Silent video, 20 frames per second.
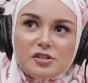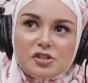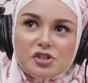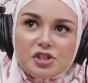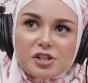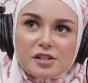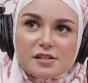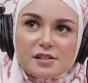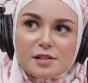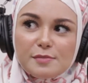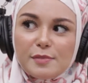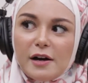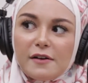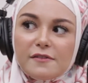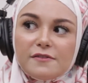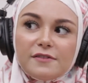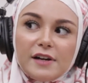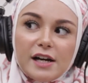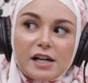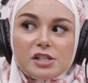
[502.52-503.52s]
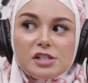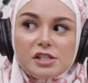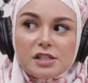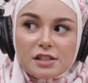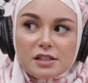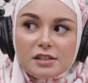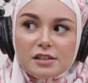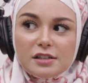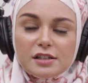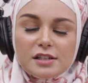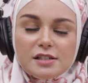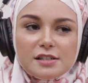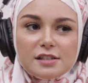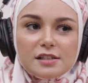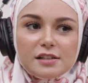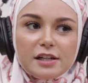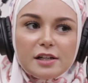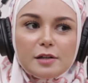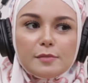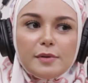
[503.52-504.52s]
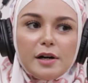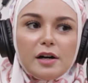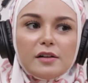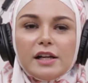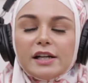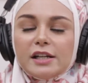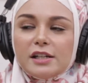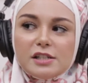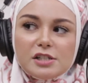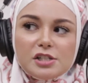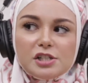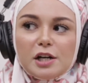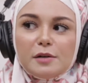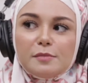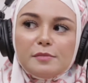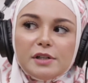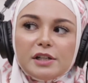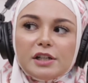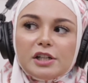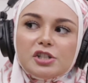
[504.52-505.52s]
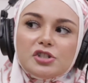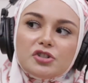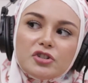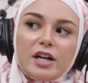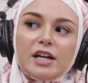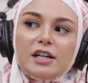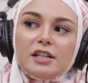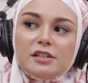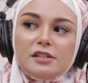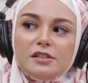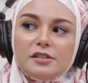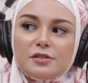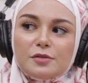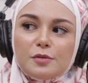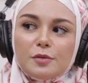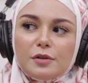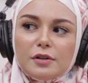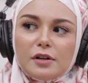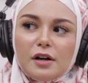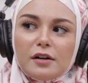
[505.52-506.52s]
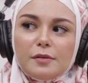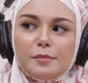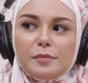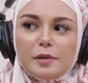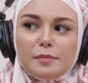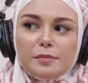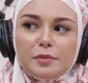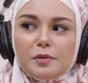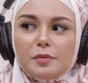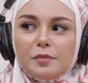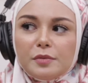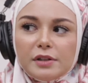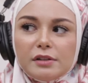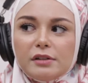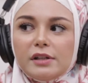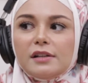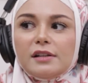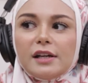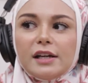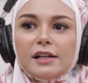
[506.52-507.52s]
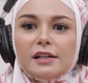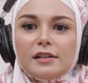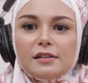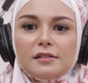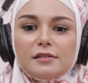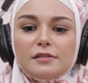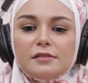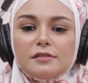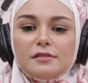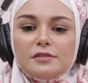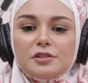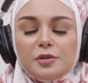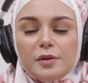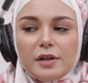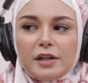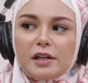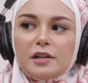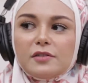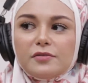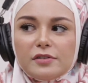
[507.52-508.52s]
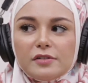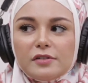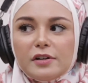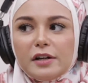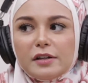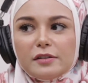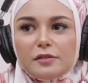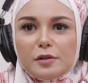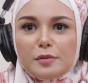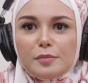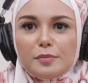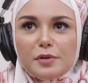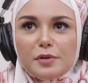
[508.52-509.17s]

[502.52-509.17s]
just about fashion? Is it about hijab being a trend, or are people really doing it for their